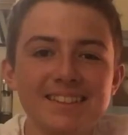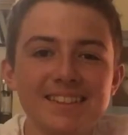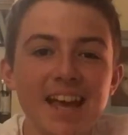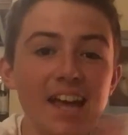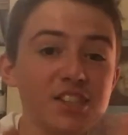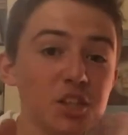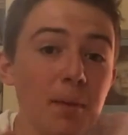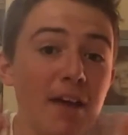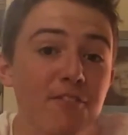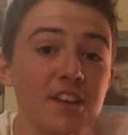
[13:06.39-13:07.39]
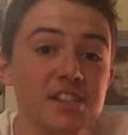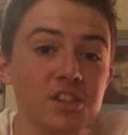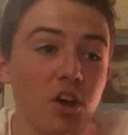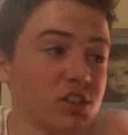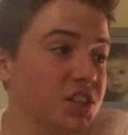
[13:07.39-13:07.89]
So my first thoughts
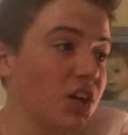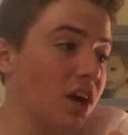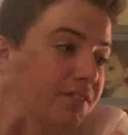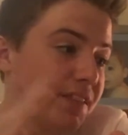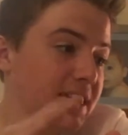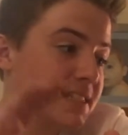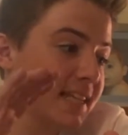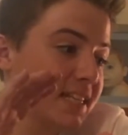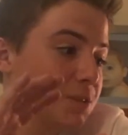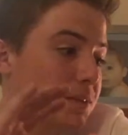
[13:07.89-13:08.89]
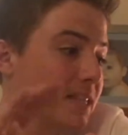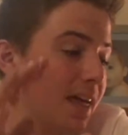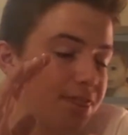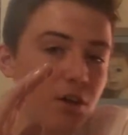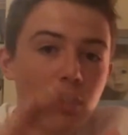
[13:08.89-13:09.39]
on all of these things was I
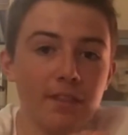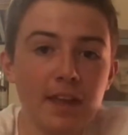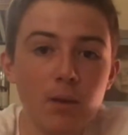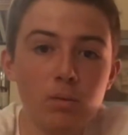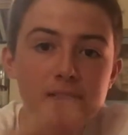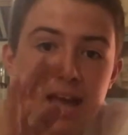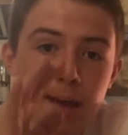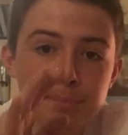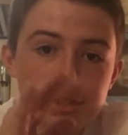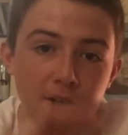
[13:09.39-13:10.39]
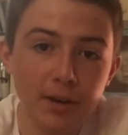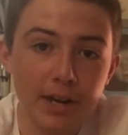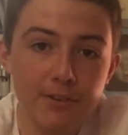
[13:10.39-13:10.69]
thought that it was absolutely great,